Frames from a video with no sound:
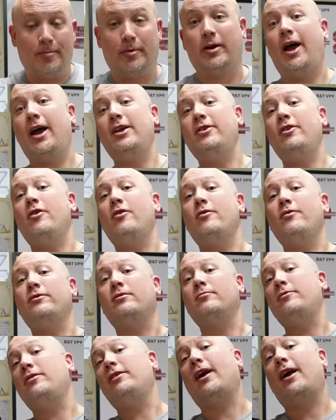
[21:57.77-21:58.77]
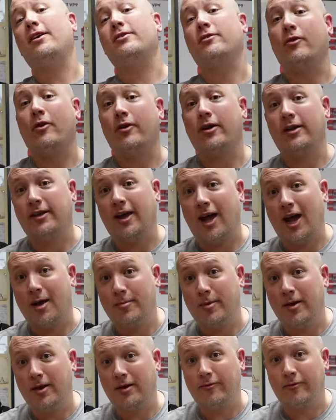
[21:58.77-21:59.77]
But I know some of you guys are already
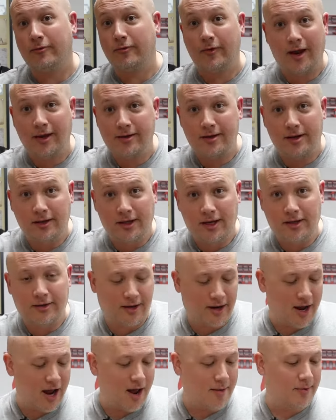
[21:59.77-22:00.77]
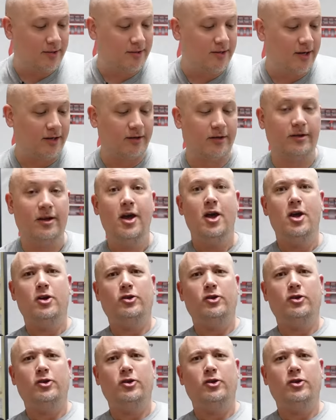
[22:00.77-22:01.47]
typing frantically in the comment section,